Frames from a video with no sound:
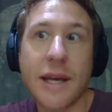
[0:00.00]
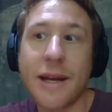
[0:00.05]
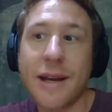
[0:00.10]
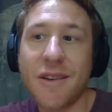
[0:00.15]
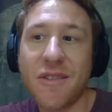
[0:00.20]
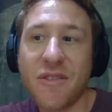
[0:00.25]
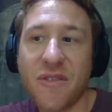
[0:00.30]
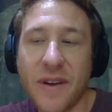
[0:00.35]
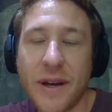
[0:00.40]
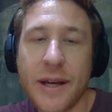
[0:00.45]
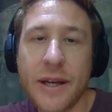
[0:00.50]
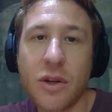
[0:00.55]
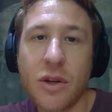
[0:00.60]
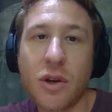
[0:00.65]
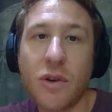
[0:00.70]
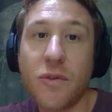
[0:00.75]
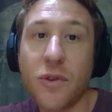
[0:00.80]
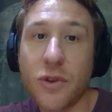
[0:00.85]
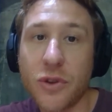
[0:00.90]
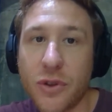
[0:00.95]
And I
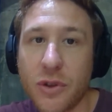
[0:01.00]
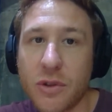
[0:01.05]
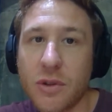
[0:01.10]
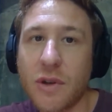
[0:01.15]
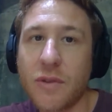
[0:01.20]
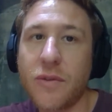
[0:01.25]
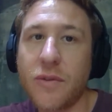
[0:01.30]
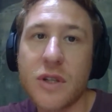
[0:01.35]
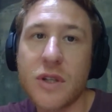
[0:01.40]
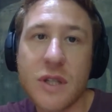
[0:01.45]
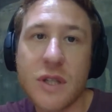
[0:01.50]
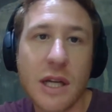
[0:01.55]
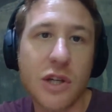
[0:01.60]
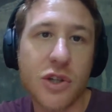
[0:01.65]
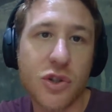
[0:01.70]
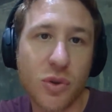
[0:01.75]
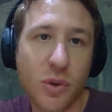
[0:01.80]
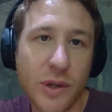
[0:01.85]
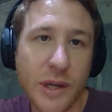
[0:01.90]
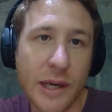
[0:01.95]
find a photographer
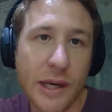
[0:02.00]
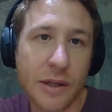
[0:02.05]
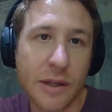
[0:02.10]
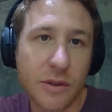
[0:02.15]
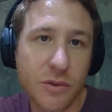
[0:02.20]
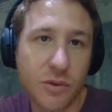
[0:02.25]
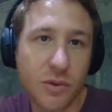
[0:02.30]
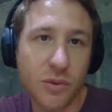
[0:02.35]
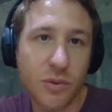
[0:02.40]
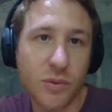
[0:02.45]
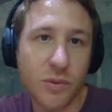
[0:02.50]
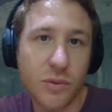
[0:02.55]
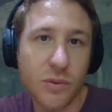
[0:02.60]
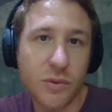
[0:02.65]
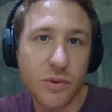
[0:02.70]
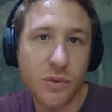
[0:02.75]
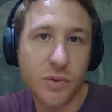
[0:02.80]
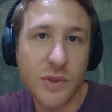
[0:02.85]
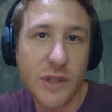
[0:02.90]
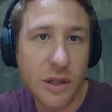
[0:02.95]
/ tour guide
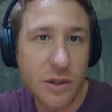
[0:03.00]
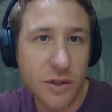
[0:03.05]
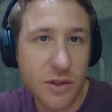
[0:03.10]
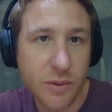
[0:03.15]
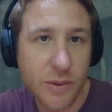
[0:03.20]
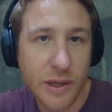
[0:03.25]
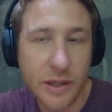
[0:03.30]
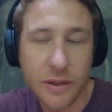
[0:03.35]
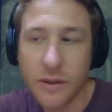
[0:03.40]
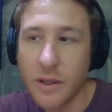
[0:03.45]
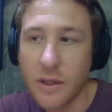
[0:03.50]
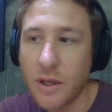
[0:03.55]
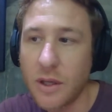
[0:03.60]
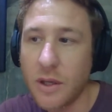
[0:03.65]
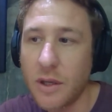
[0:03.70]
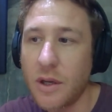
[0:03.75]
to take us around,